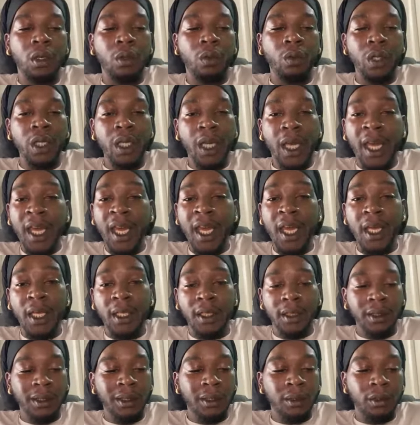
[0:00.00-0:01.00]
we
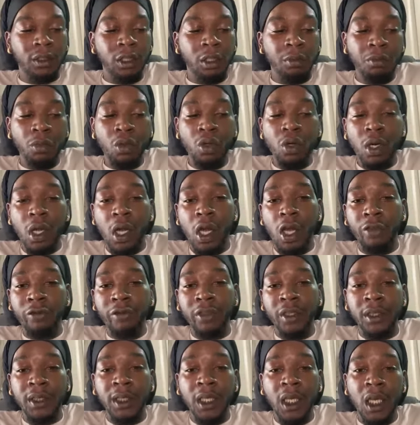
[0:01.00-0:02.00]
ask. And more
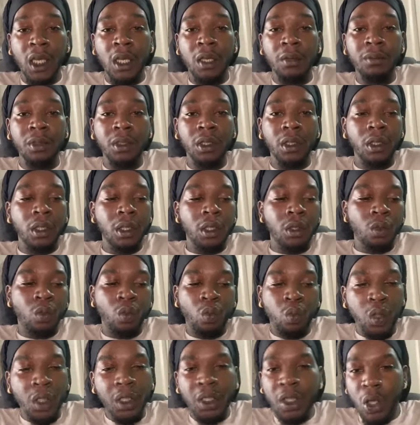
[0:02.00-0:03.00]
often times,
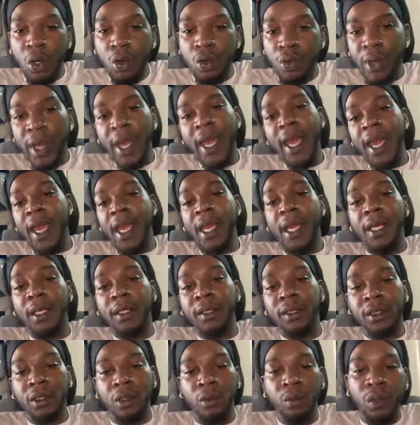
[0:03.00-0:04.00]
we don't ask.
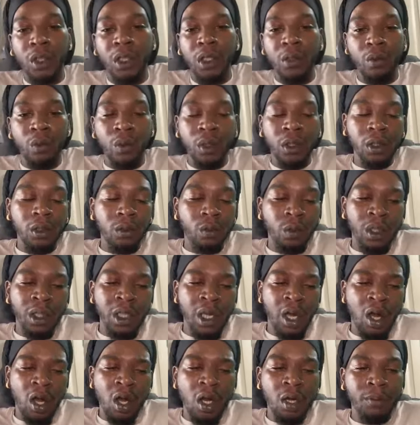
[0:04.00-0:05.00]
So we, we, we
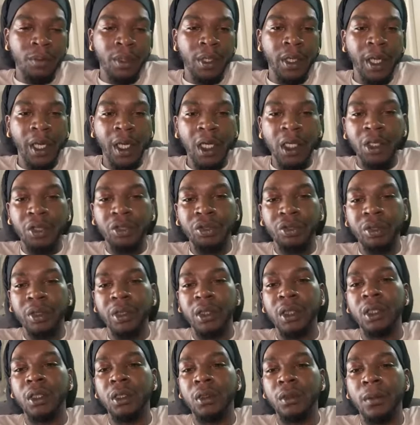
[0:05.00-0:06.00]
harbor hatred
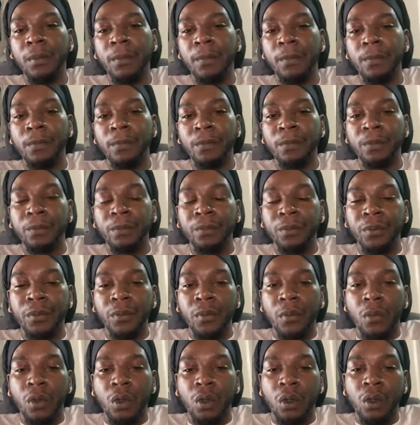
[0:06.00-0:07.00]
and
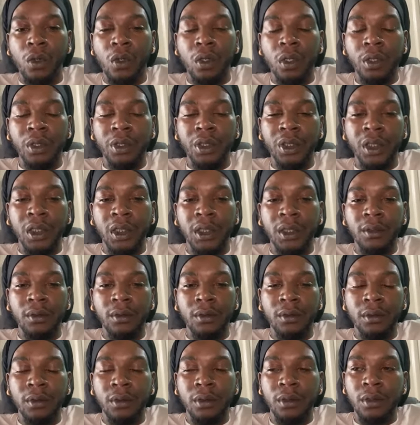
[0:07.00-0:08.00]
or just
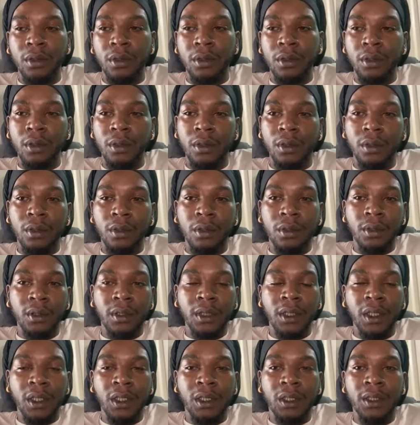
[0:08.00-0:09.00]

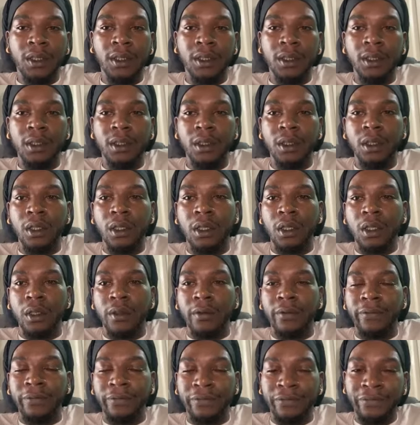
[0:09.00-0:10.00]
this
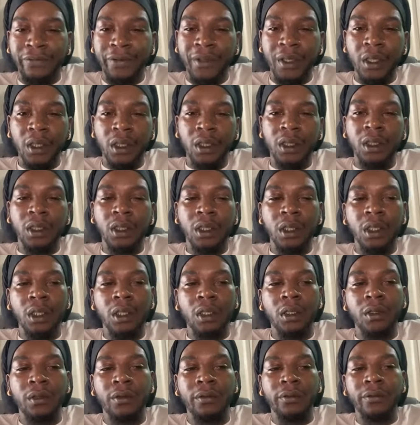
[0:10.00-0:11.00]

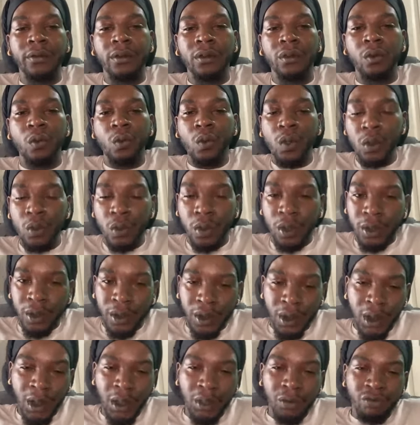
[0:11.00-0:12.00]
feeling of we were
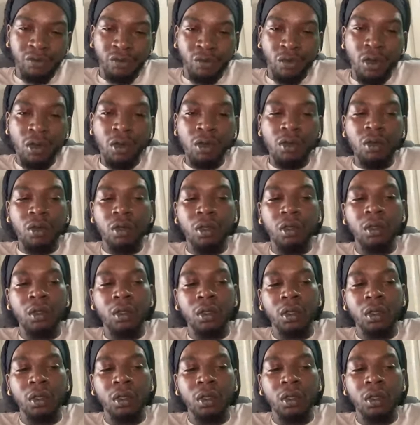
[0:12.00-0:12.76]
done wrong